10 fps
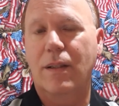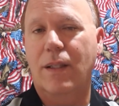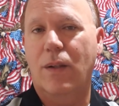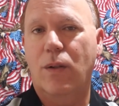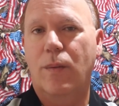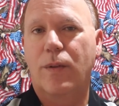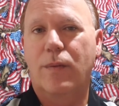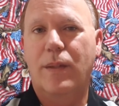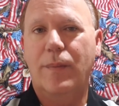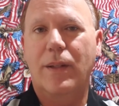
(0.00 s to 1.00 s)

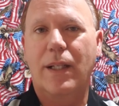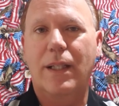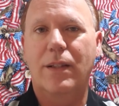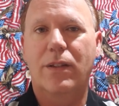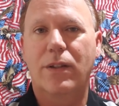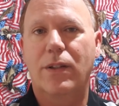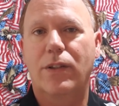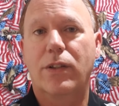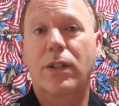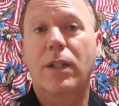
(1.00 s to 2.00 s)
Uber's manipulating the
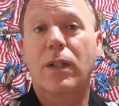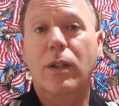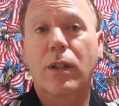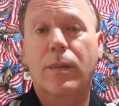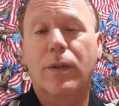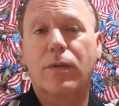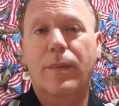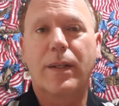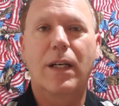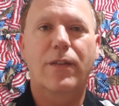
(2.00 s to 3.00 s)
surge. Uber's
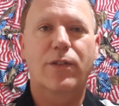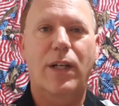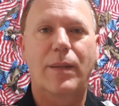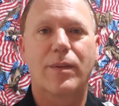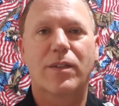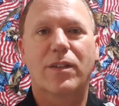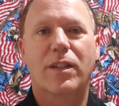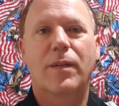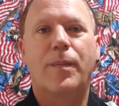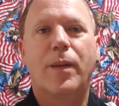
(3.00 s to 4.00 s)
ripping off drivers.
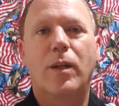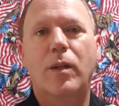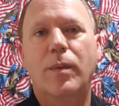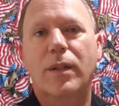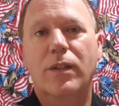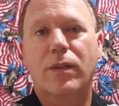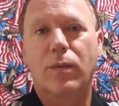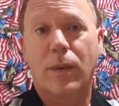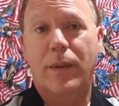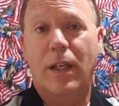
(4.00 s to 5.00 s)
Uber is
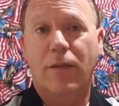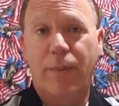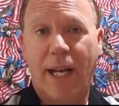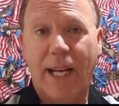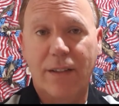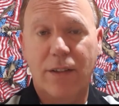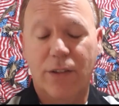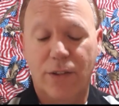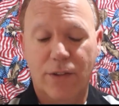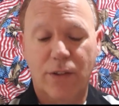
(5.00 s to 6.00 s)
ripping off
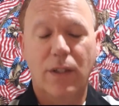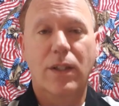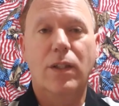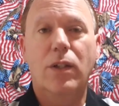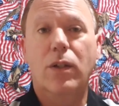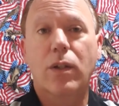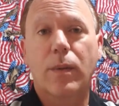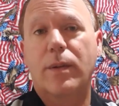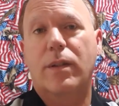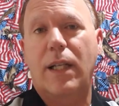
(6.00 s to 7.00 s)
passengers.
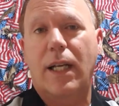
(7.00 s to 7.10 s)
Uber's